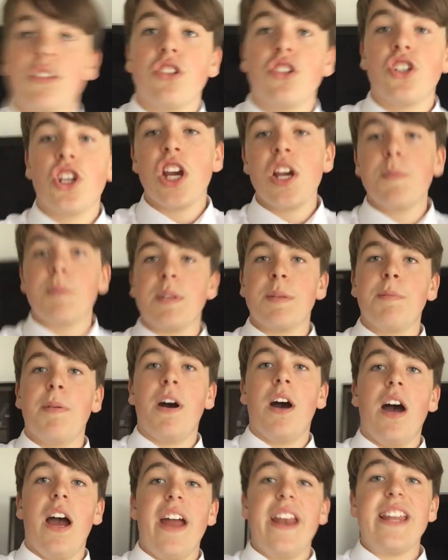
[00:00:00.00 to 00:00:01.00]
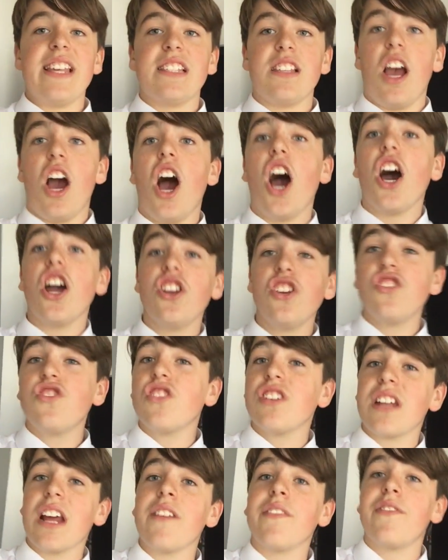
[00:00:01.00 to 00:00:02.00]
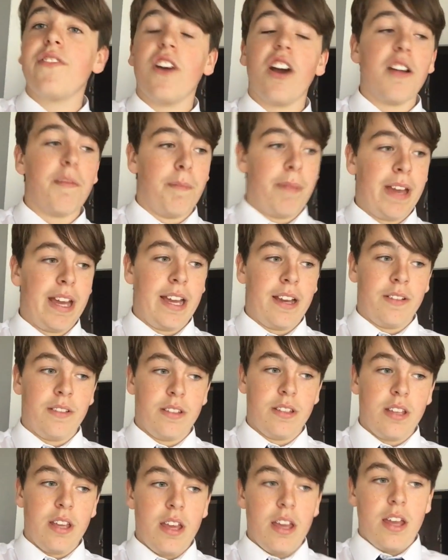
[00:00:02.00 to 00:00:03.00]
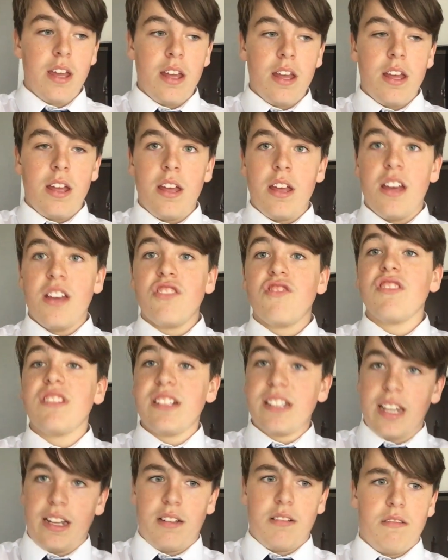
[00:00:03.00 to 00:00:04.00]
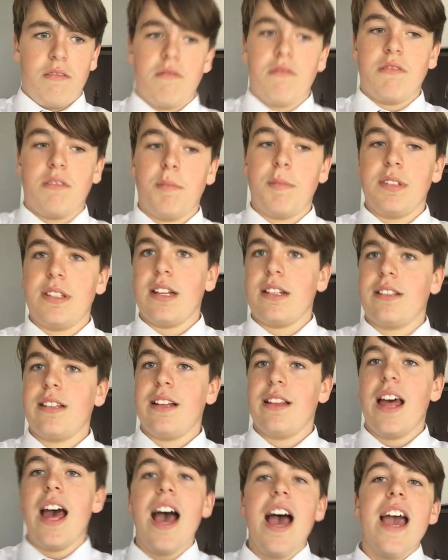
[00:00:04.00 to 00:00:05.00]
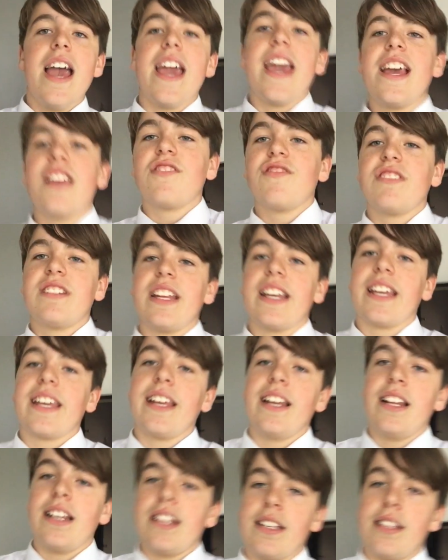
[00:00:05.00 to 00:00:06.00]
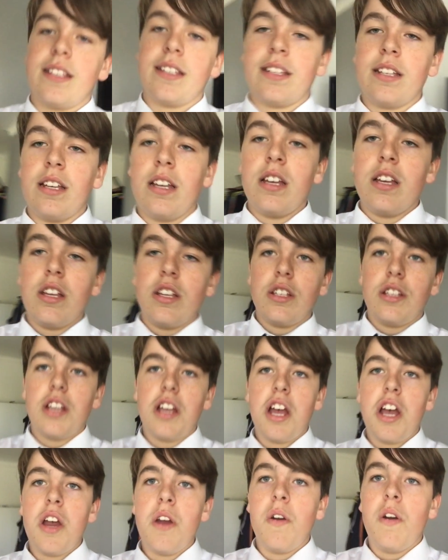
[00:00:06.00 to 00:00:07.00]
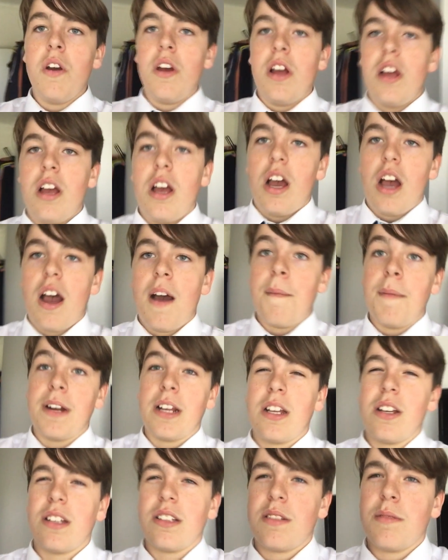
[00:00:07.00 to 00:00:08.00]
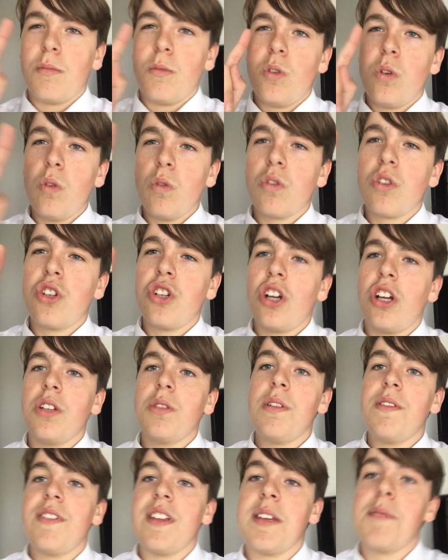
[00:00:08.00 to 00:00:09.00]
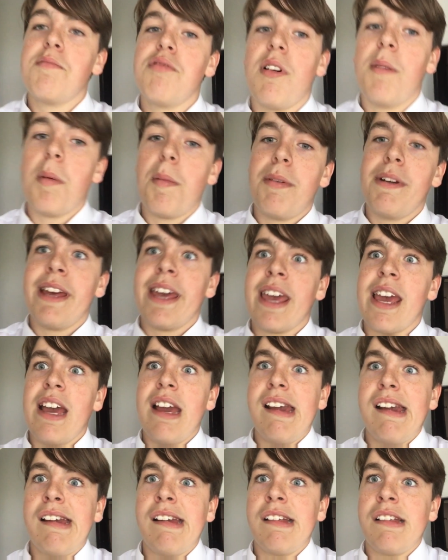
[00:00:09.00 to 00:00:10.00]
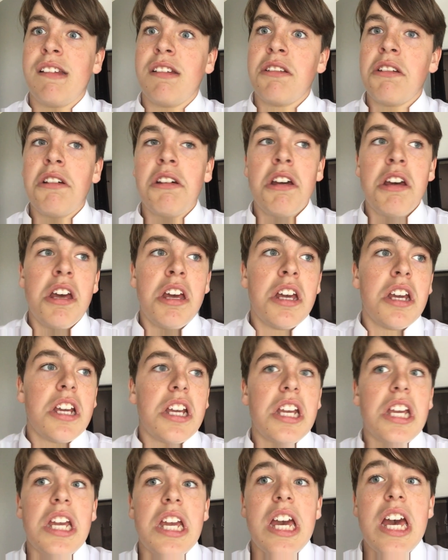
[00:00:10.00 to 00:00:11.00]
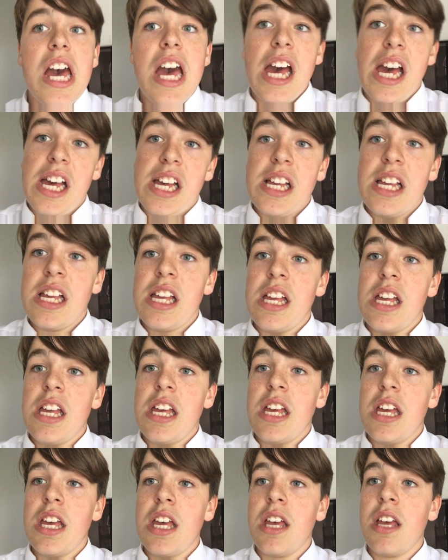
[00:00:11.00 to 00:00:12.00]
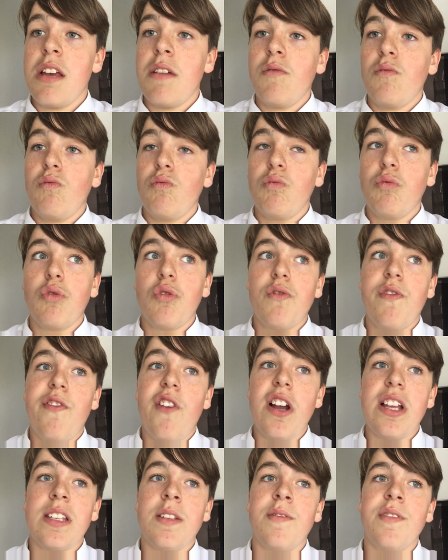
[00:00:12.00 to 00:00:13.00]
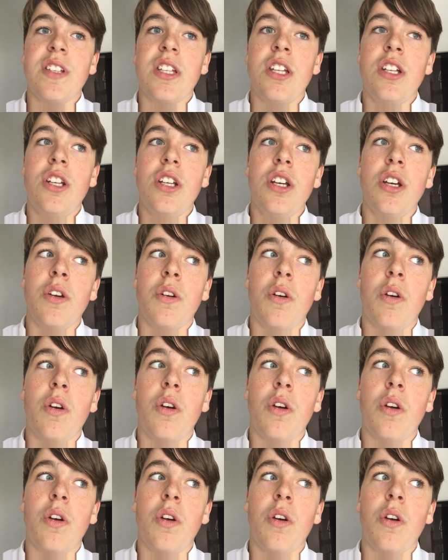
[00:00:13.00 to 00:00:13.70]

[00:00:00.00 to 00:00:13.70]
to Joby's part, and it's £105. It's ridiculous. Someone's definitely like that. It's ridiculous. So I'm going to get some cool shots with this probably, and yeah, we'll find something to do.